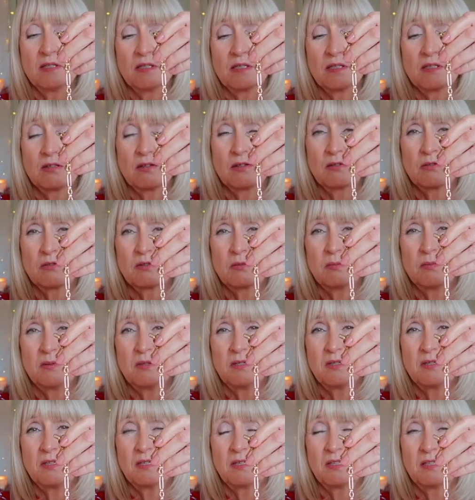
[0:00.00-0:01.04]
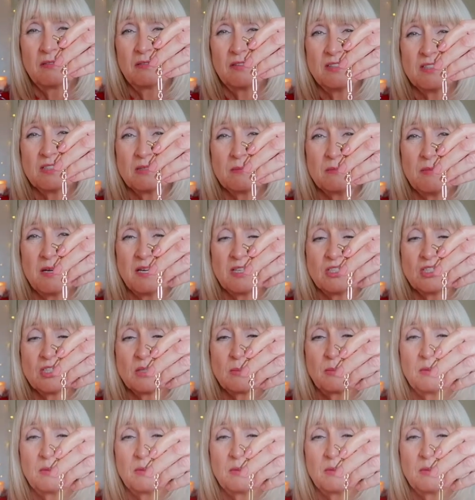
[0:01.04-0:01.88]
and I thought it would be lovely to match